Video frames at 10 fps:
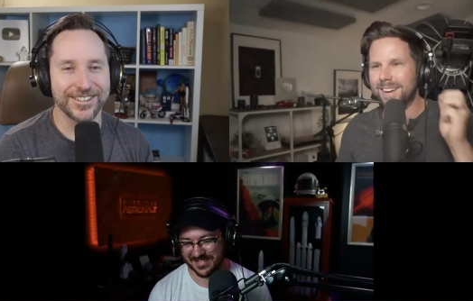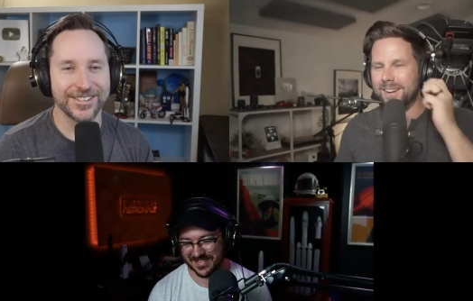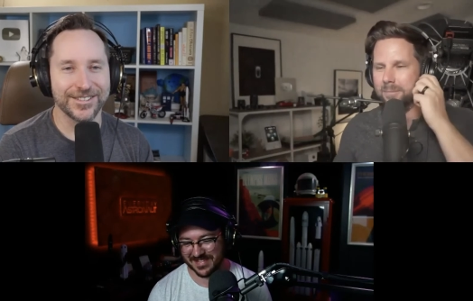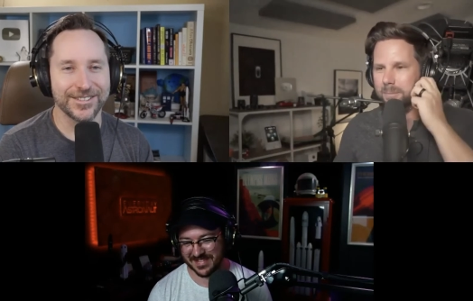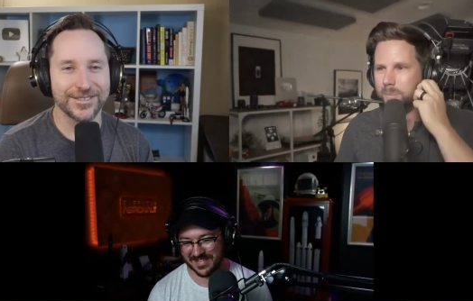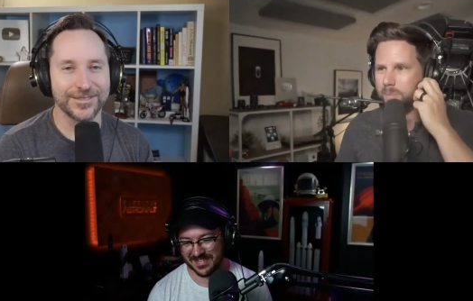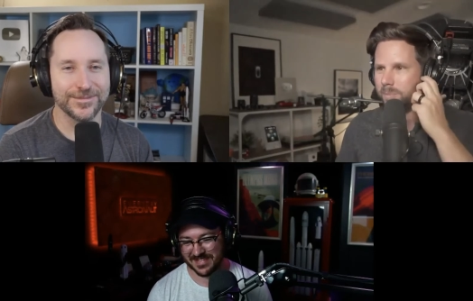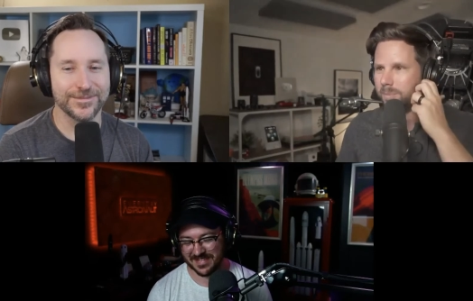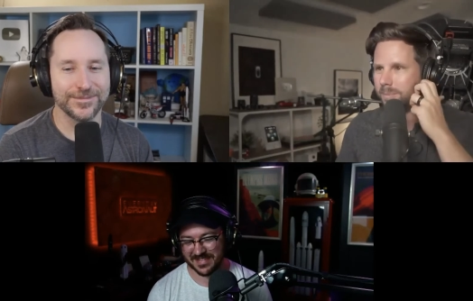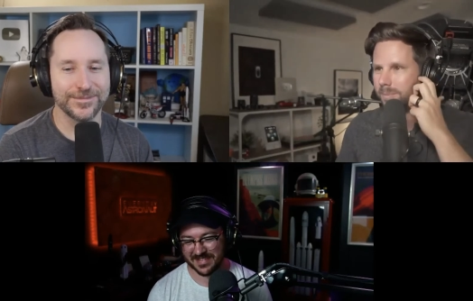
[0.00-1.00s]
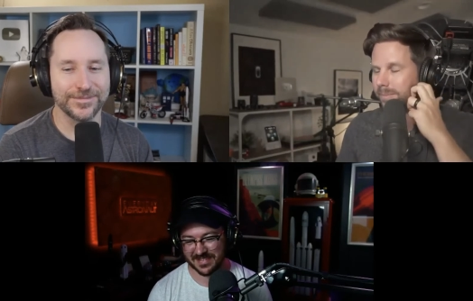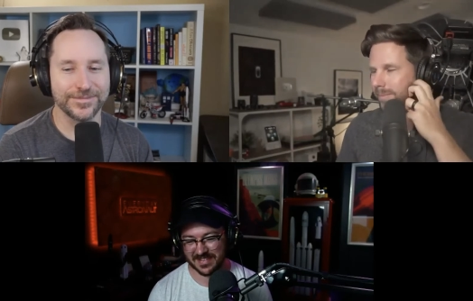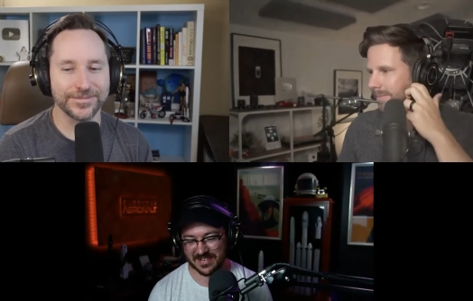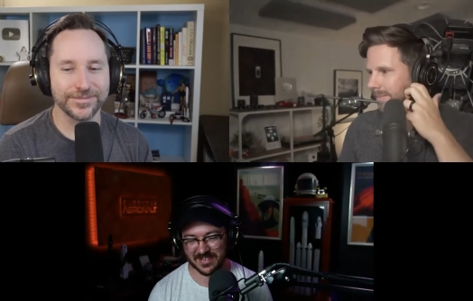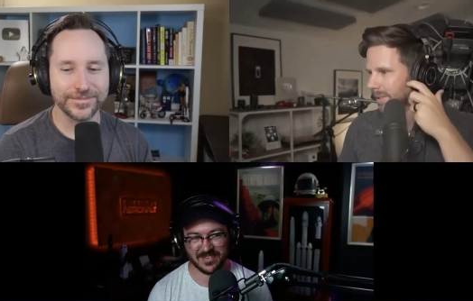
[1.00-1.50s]
Speaker 1: um,
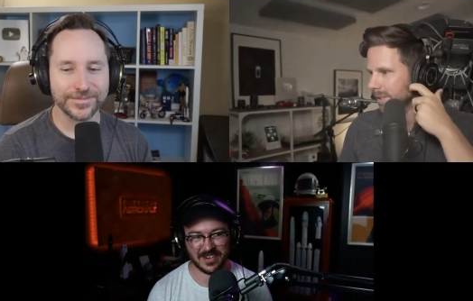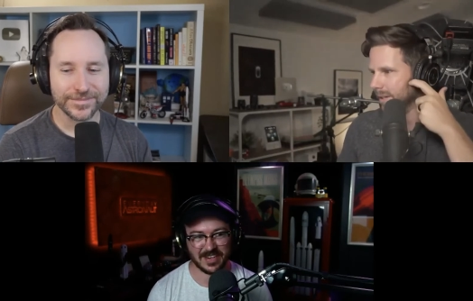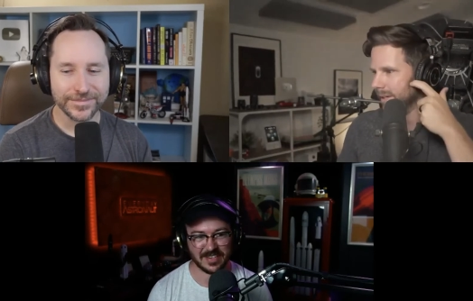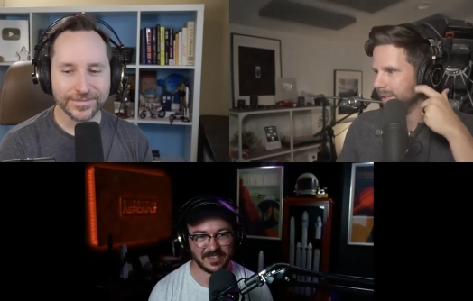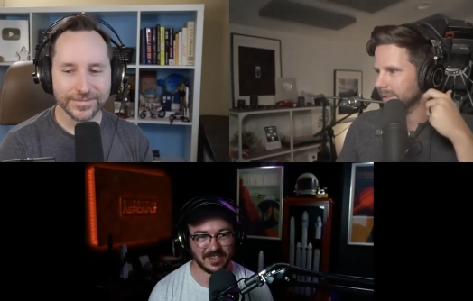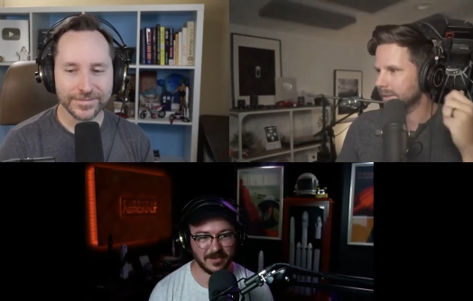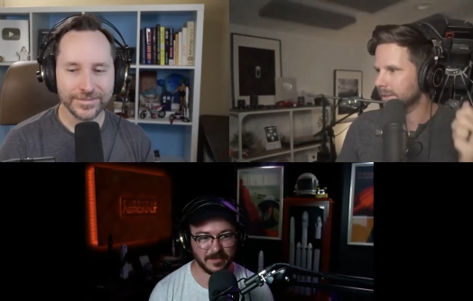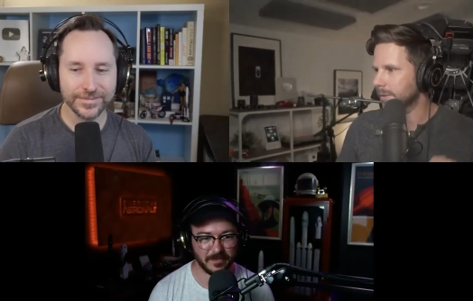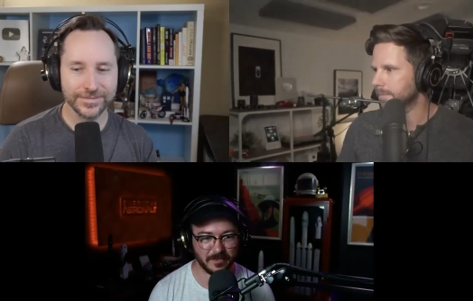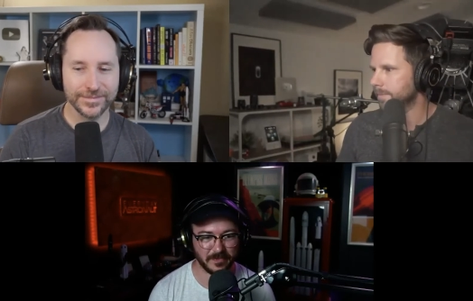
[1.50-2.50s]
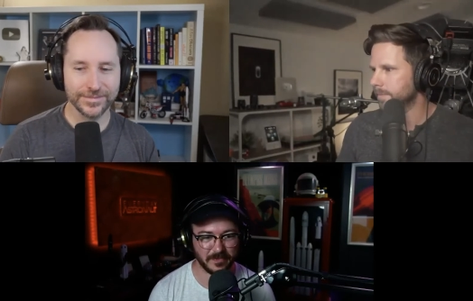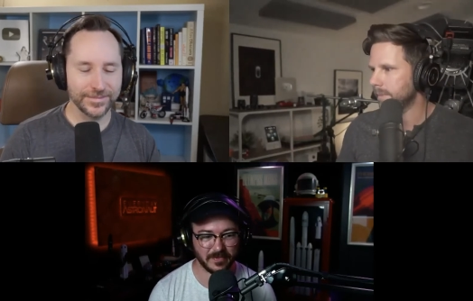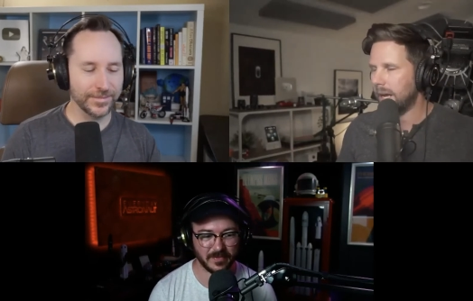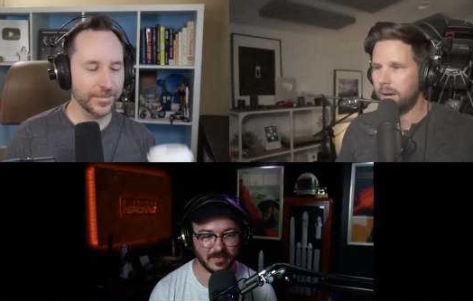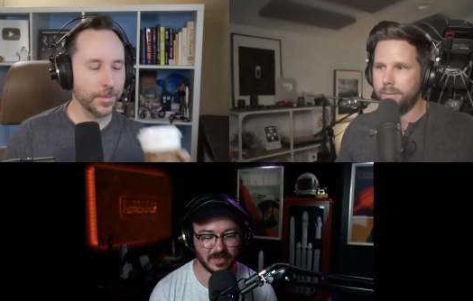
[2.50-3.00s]
Crazy. So there he is. So.
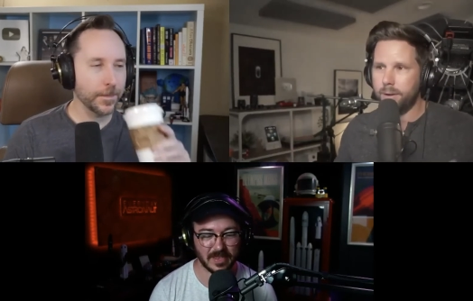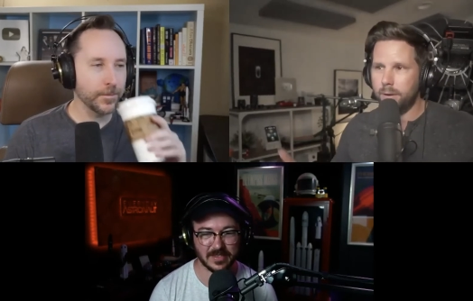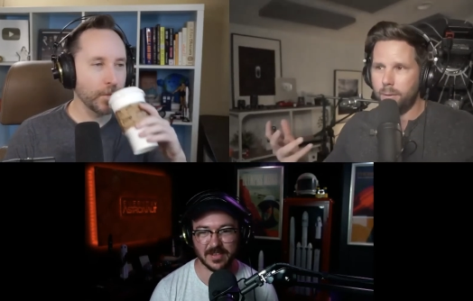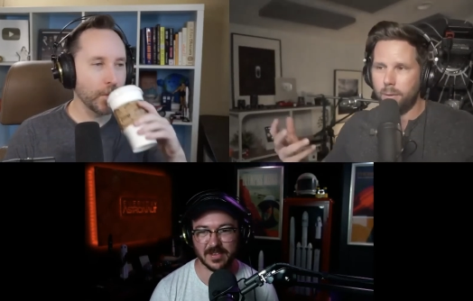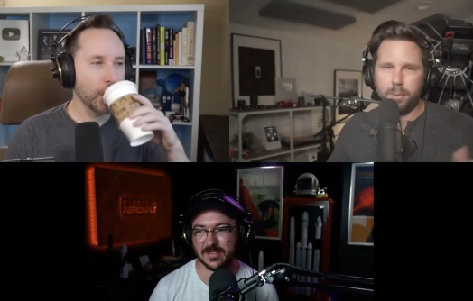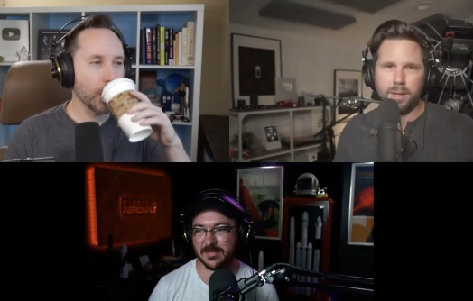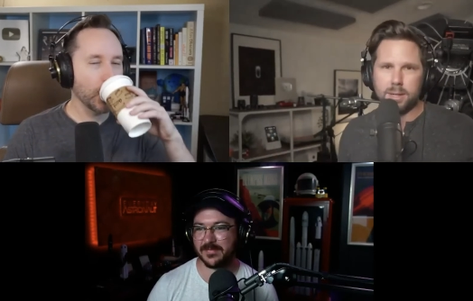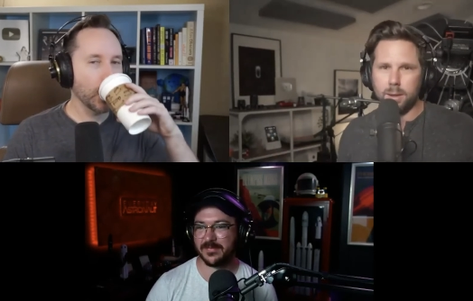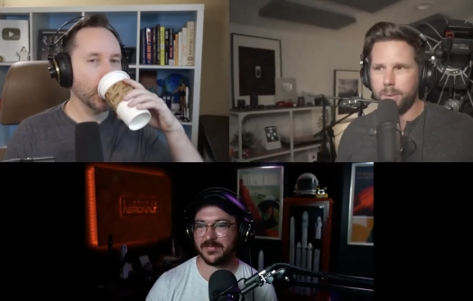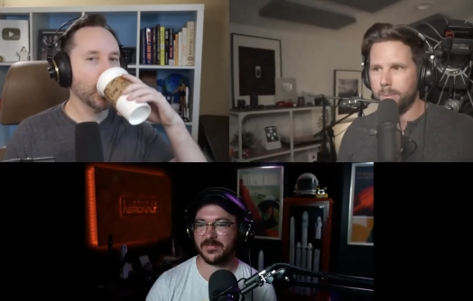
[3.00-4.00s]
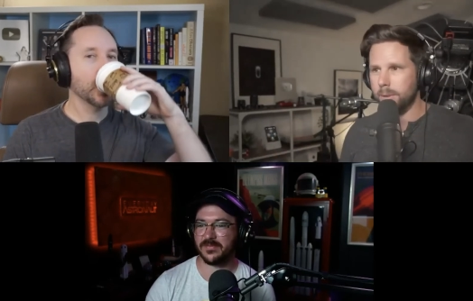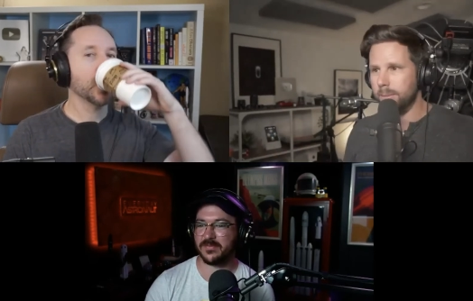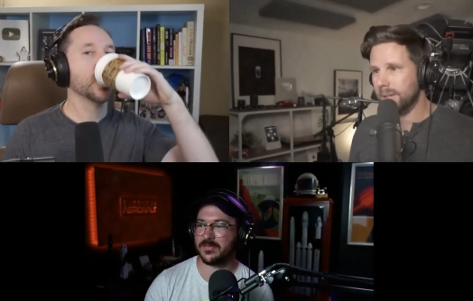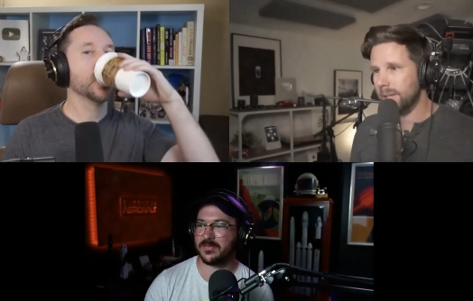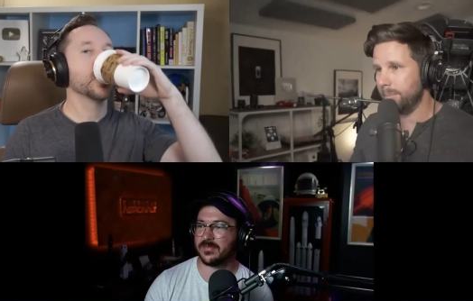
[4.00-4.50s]
I don't even That's know if awesome. you wanted me to tell people
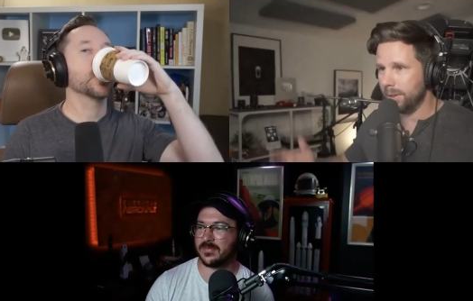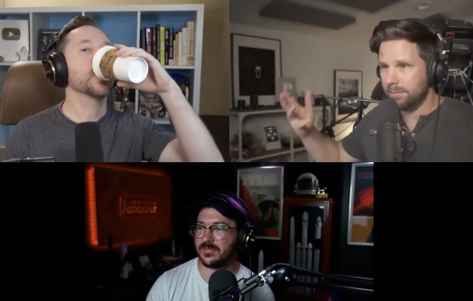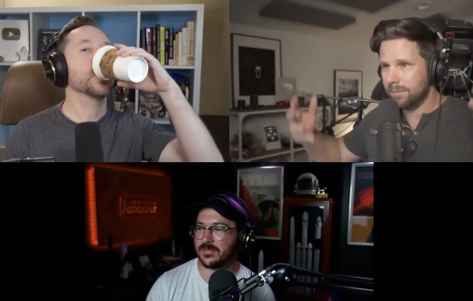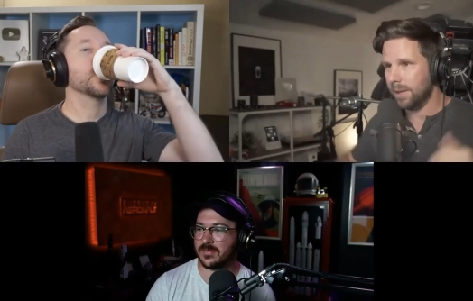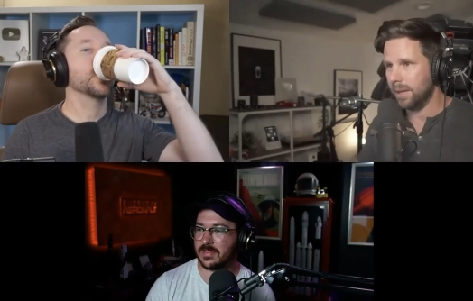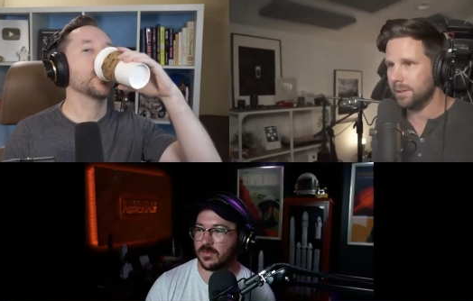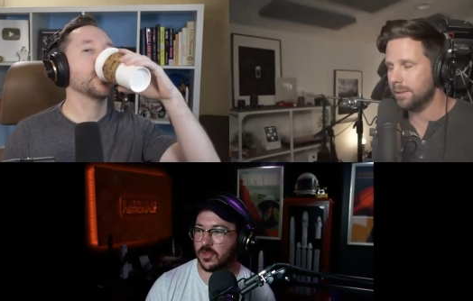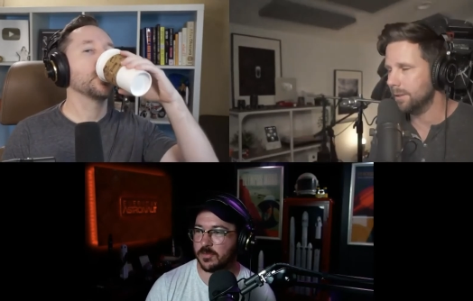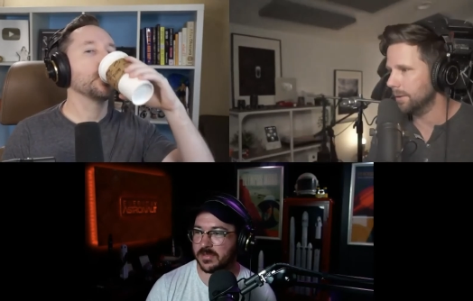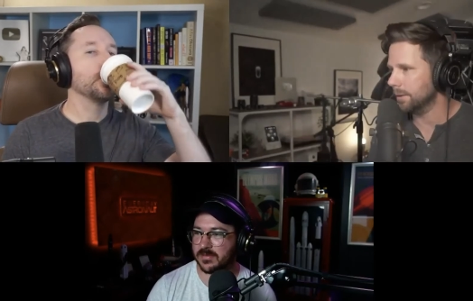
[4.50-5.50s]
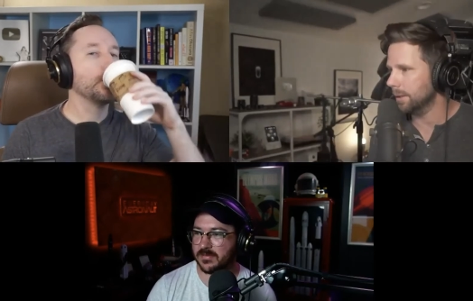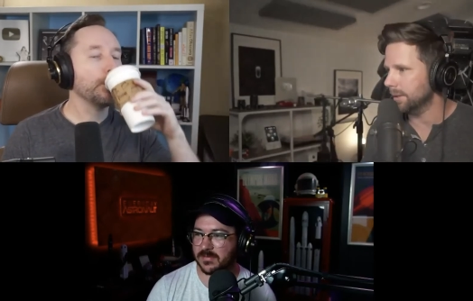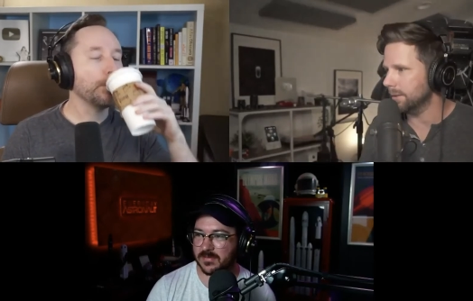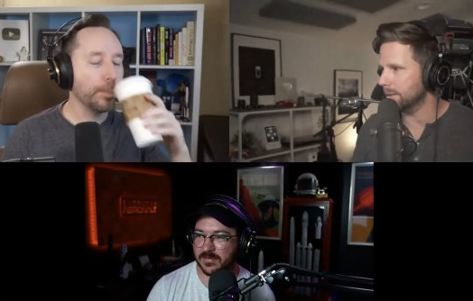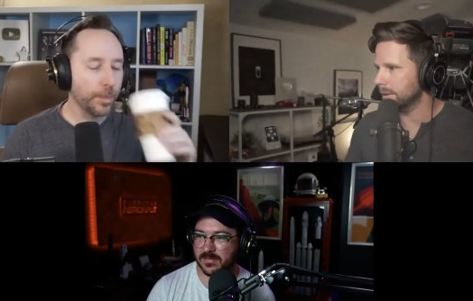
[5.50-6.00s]
about that, but I Whoops. couldn't hold
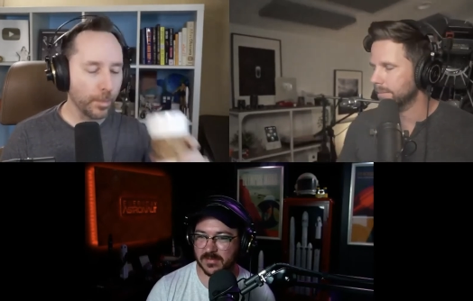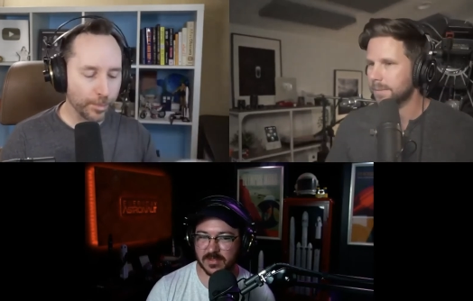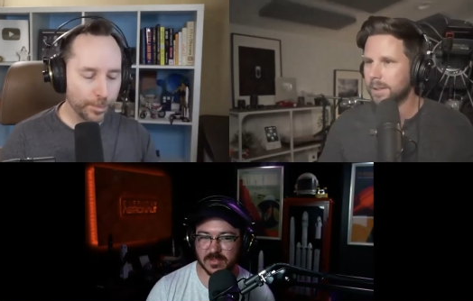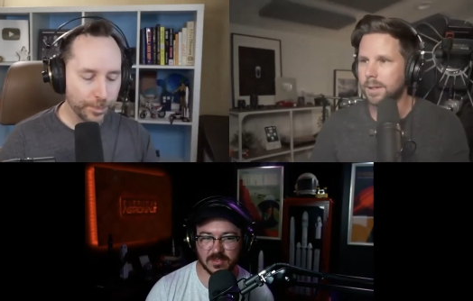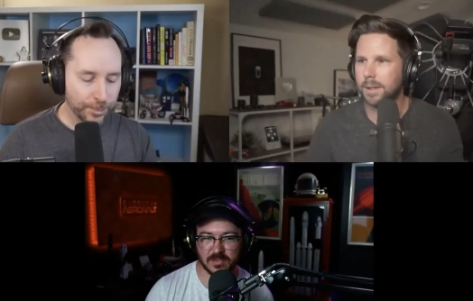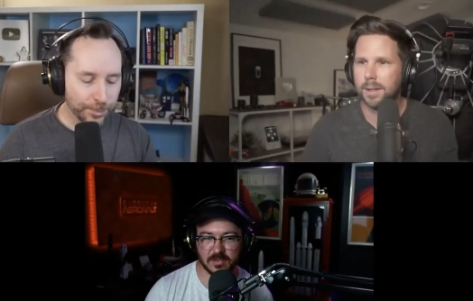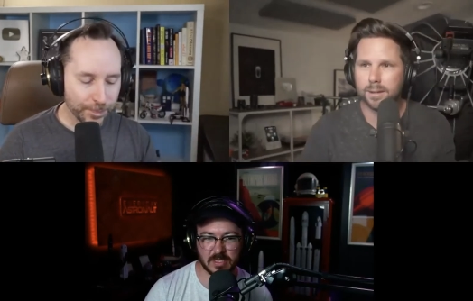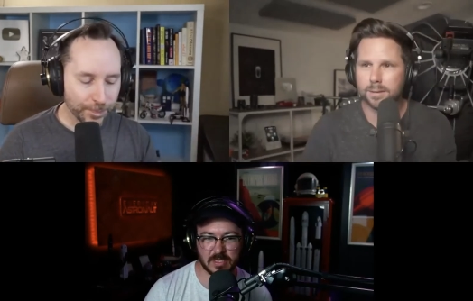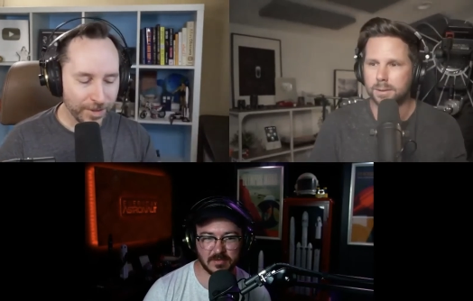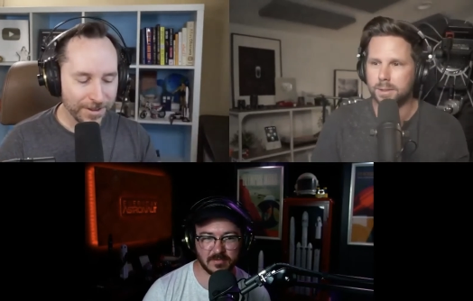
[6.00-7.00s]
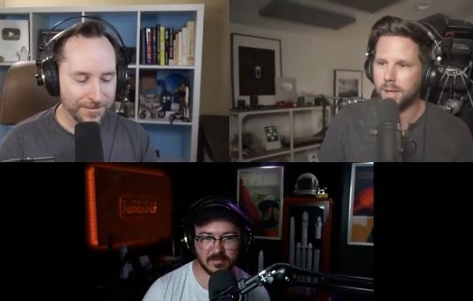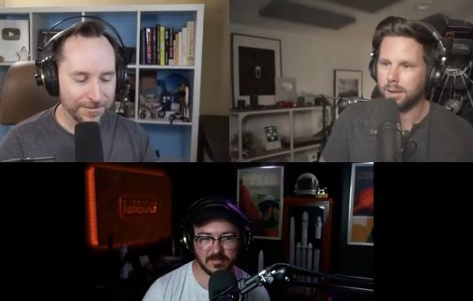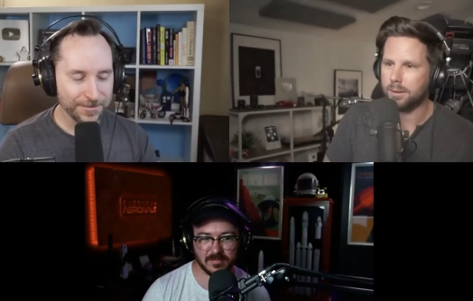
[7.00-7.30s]
it in. So too late. what you get.